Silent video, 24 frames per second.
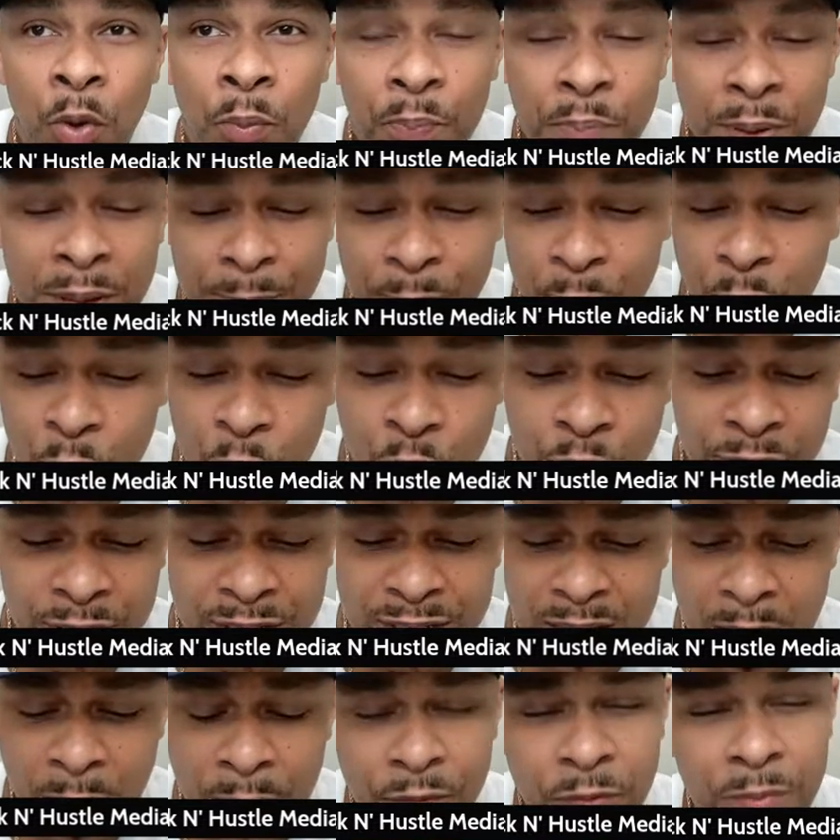People who
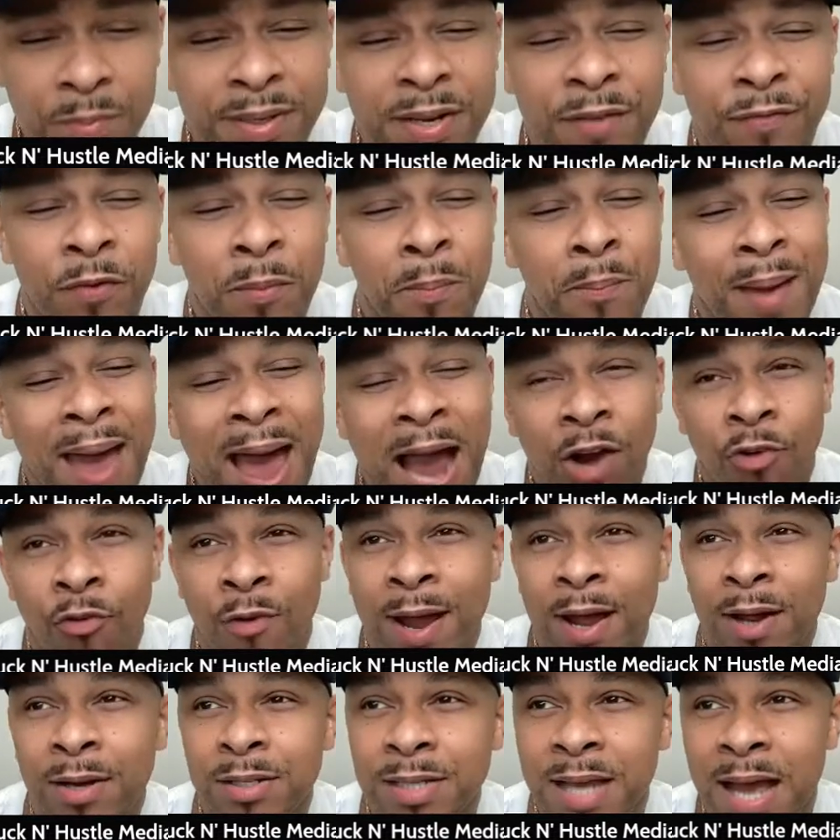just come from different
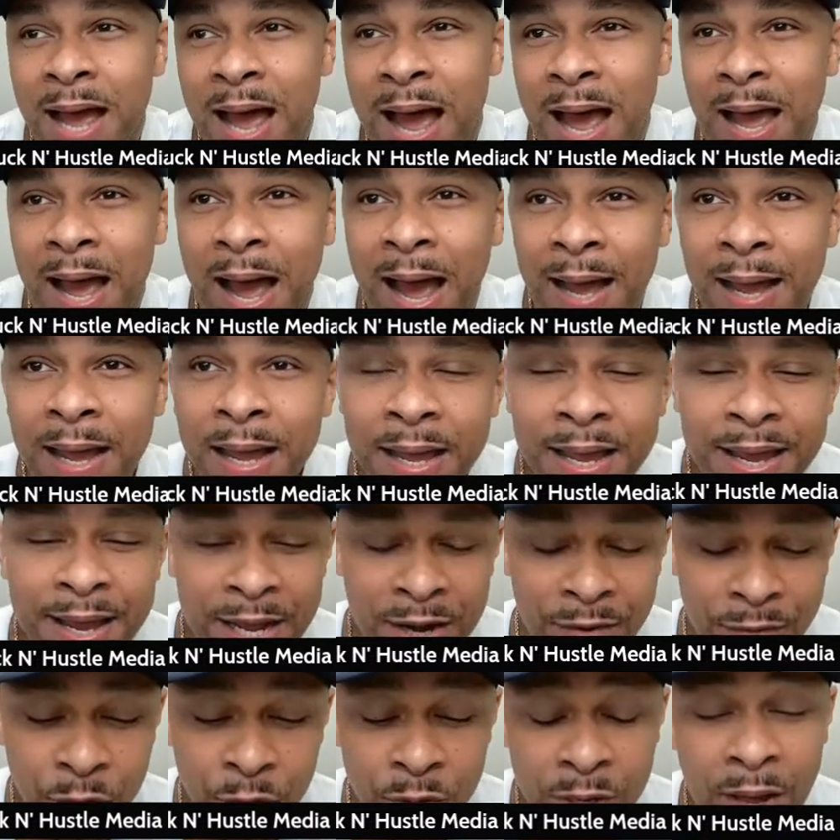backgrounds. I
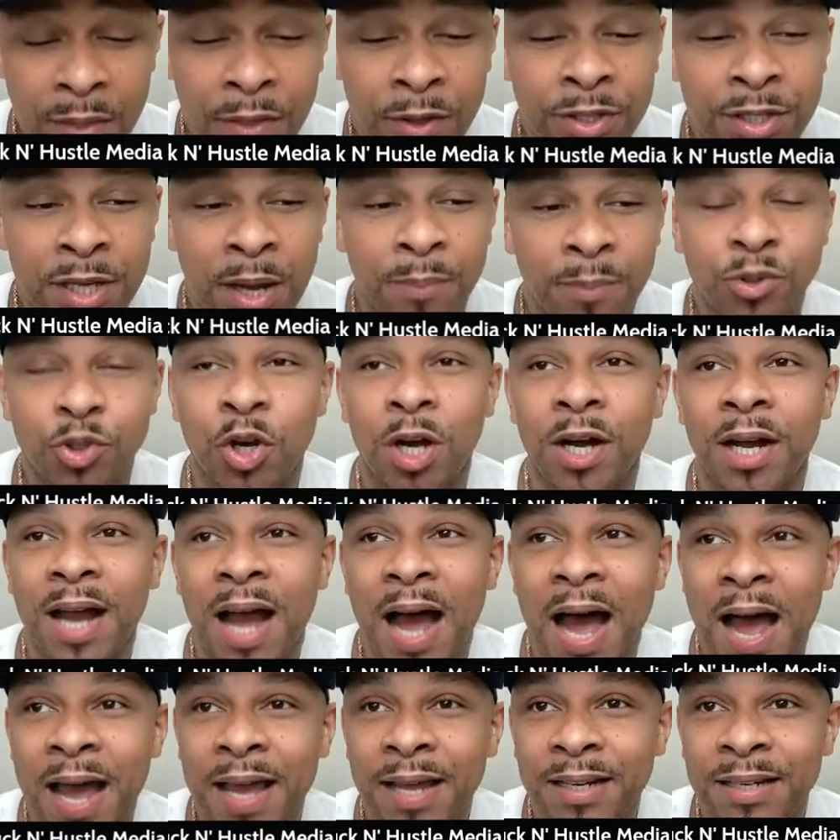interviewed another dump truck
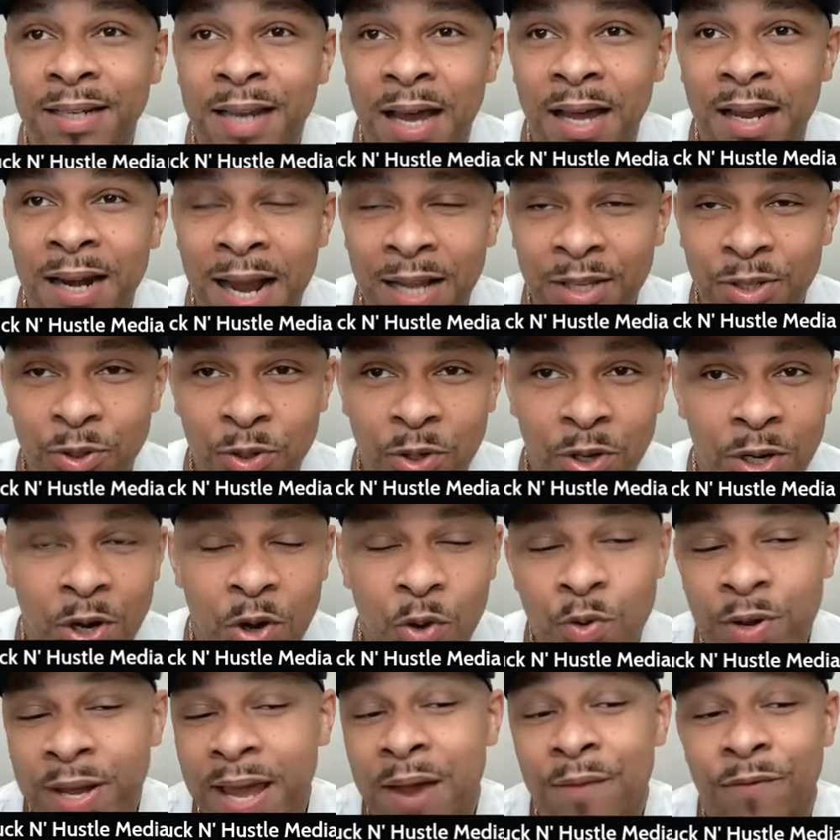guy not too long
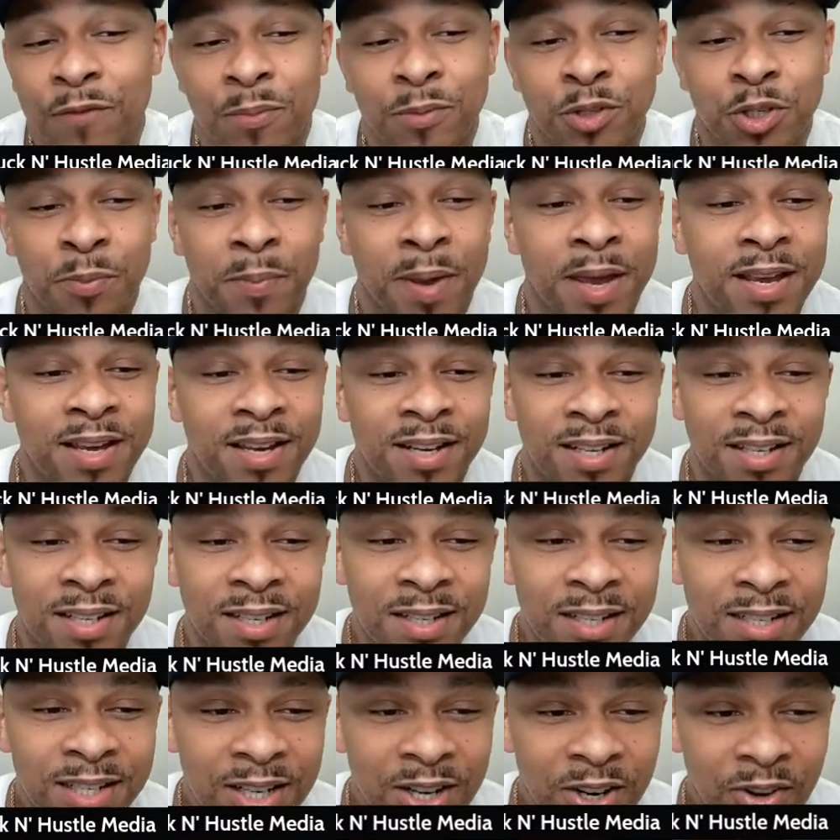ago who came from Jamaica.
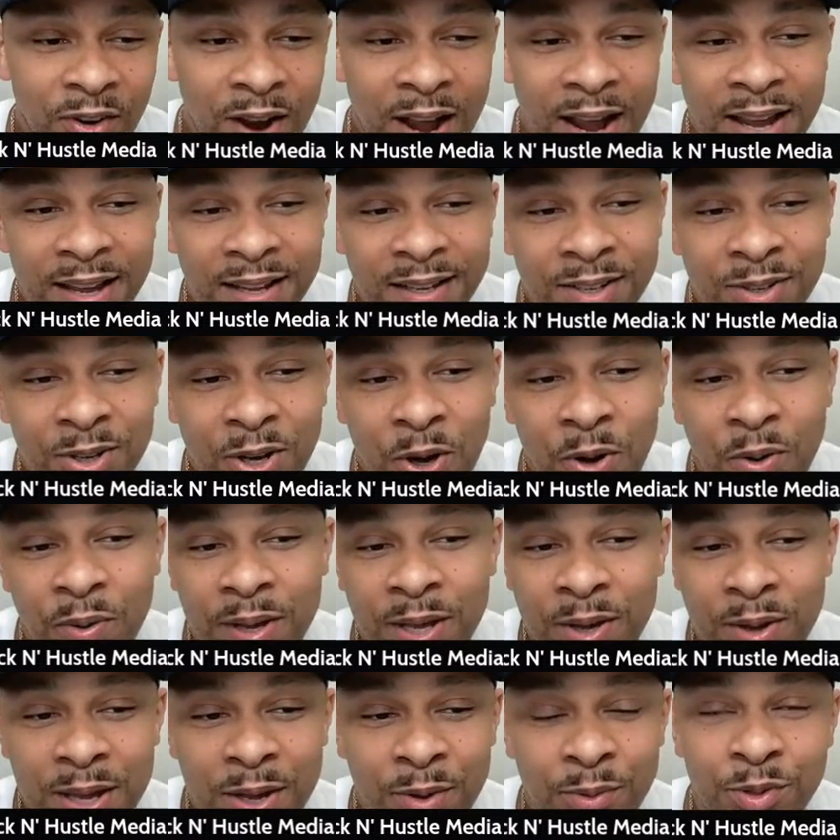Right. Yeah.
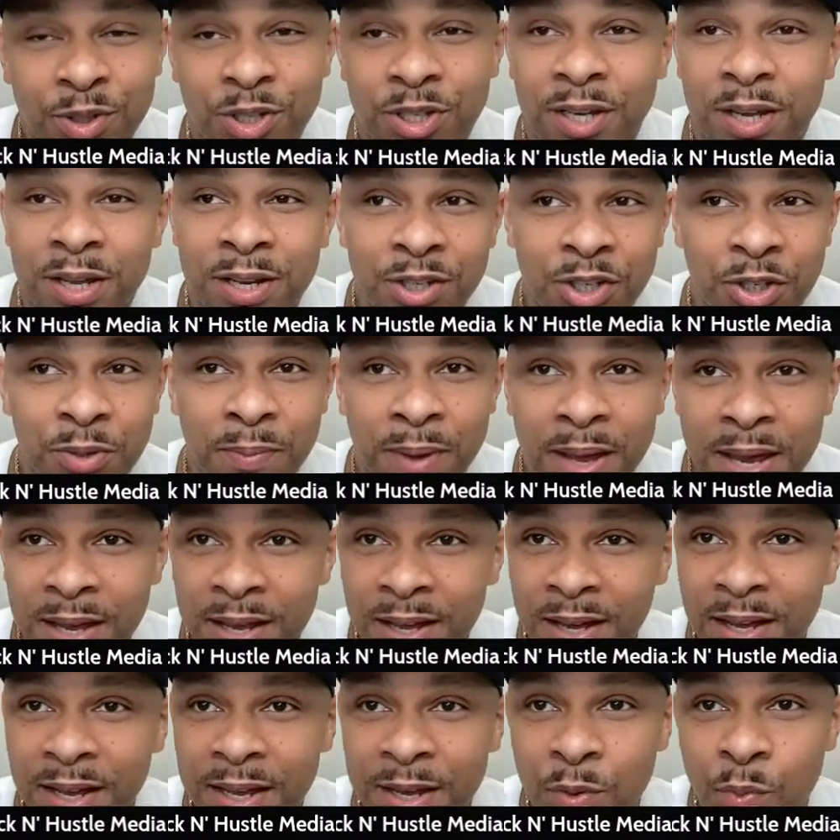He was in
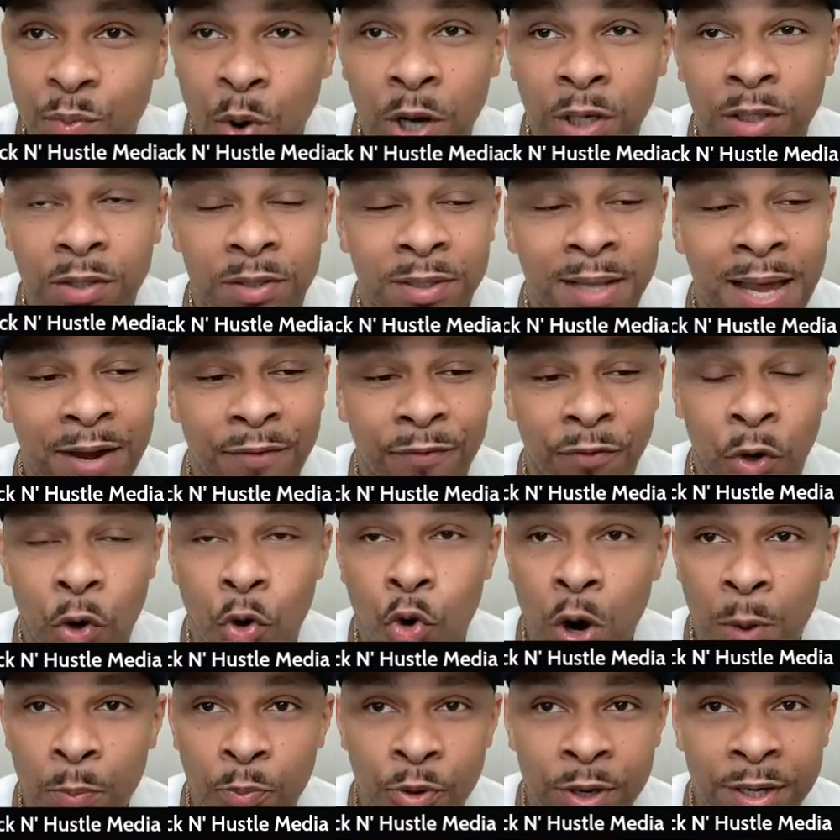Jamaica. He worked like for
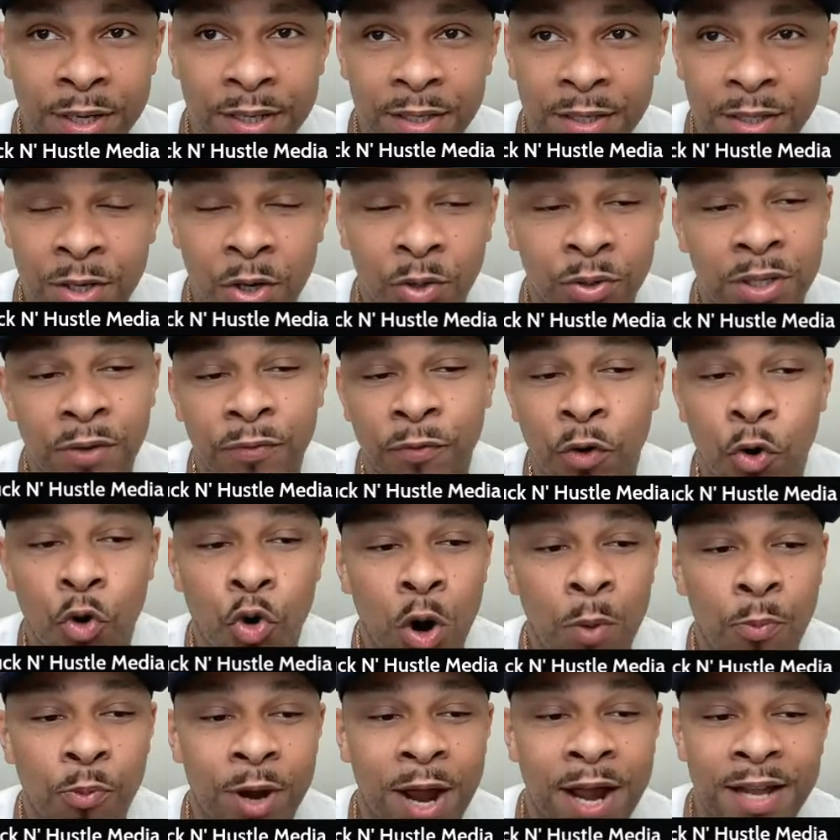corporate, different
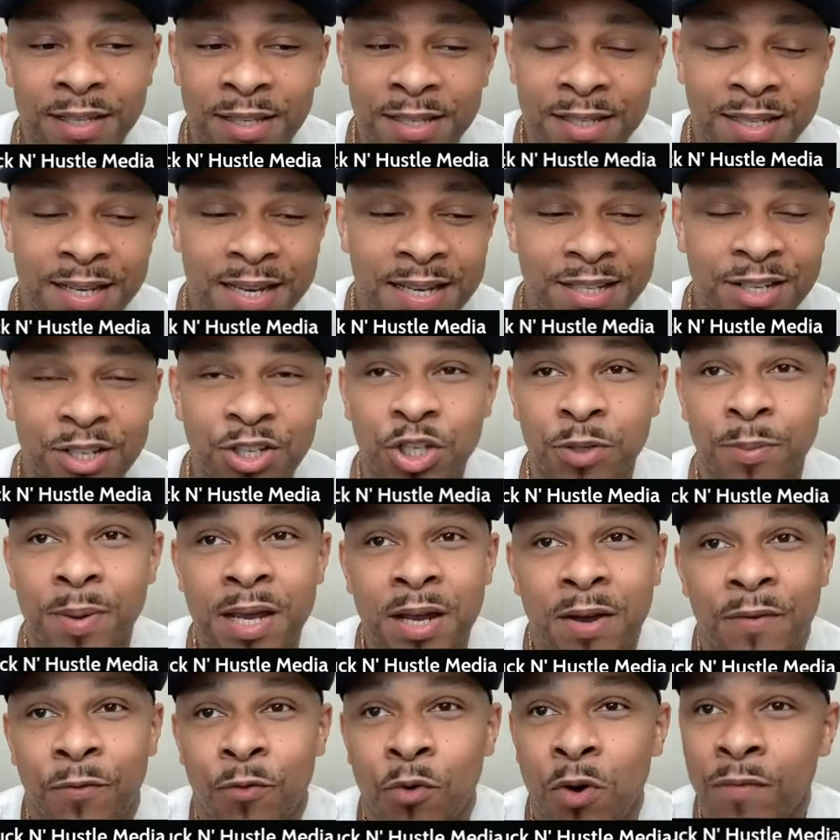corporate entities in
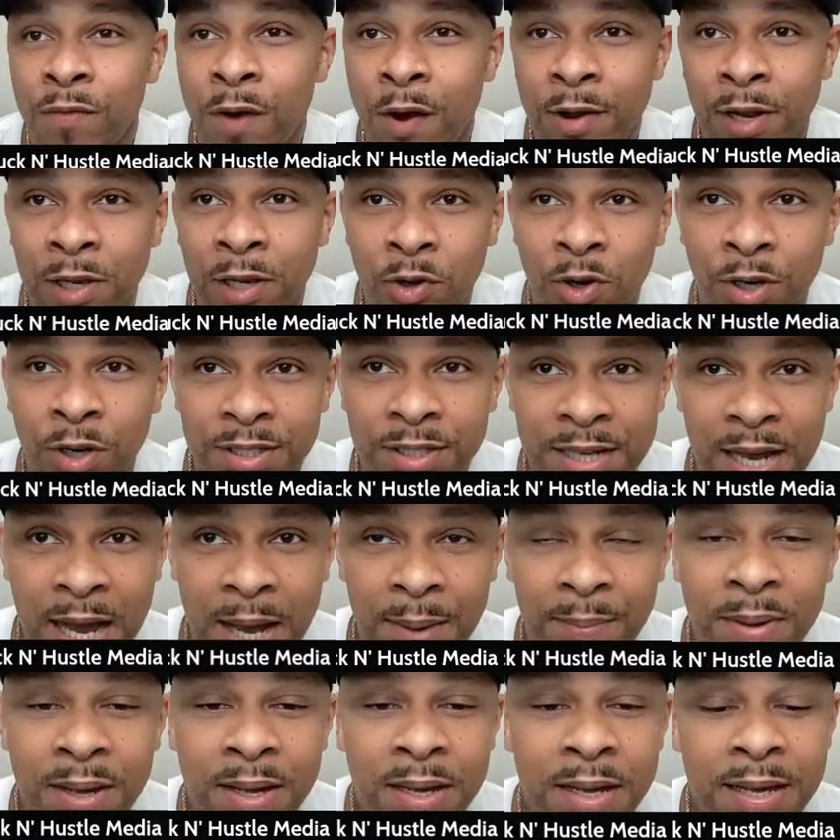Jamaica for a very long
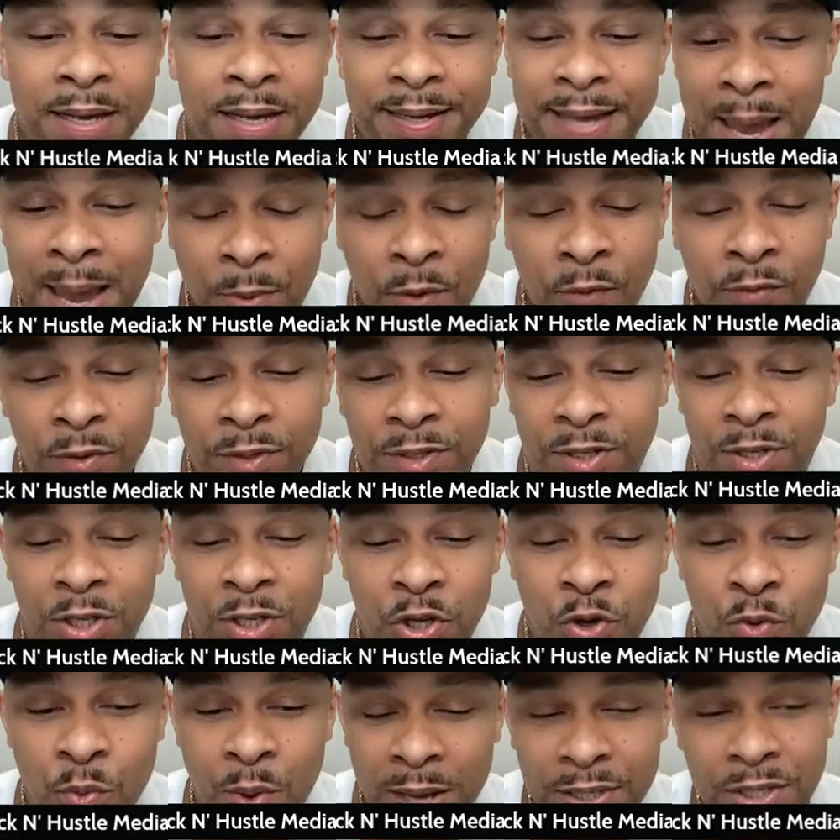time, came over to the
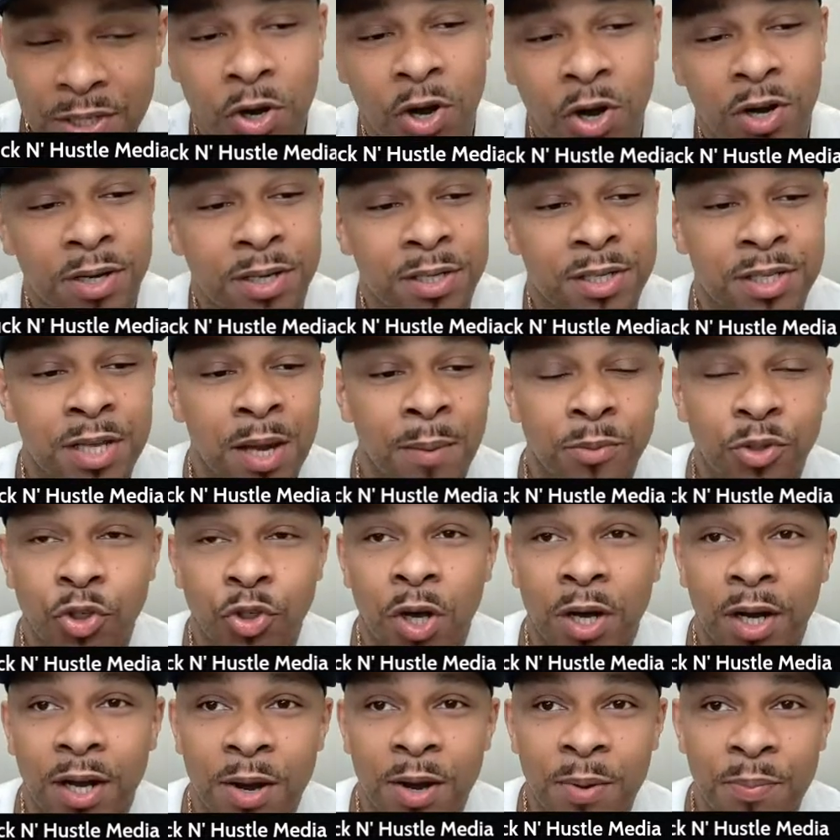U.S., started his dump
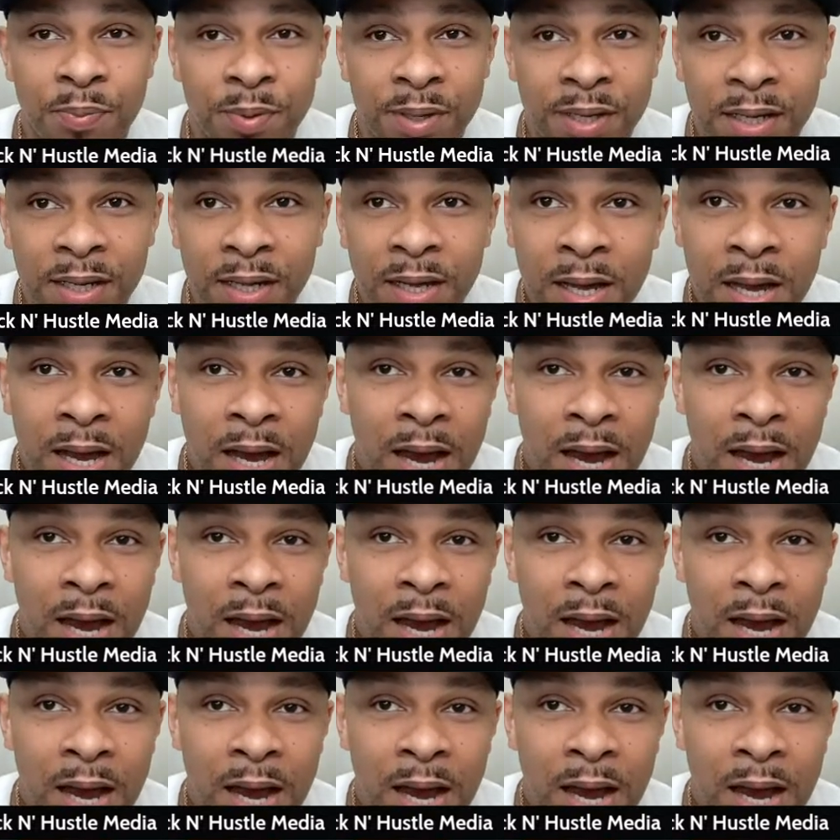truck company.